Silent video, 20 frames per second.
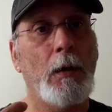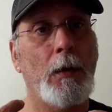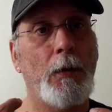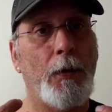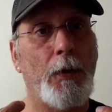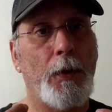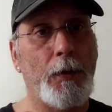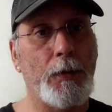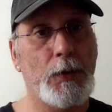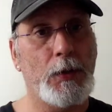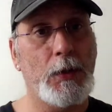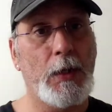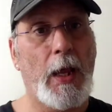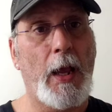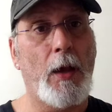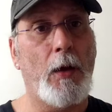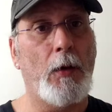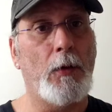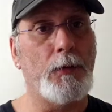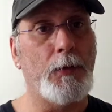their
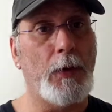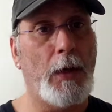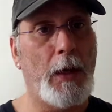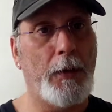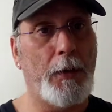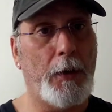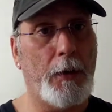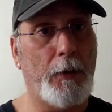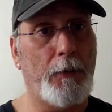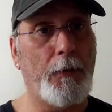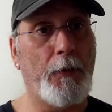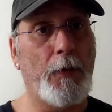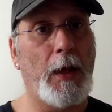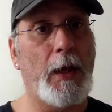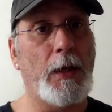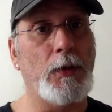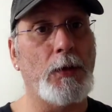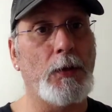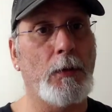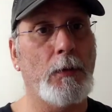scales and their
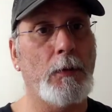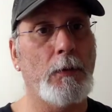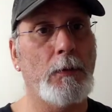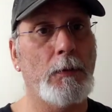flesh.